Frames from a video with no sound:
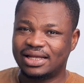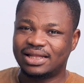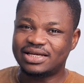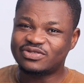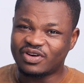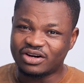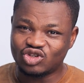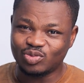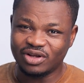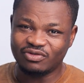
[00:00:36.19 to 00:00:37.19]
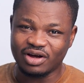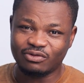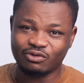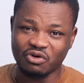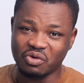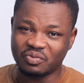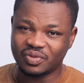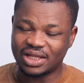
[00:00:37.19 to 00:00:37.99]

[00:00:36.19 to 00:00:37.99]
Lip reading: This very to be verb form,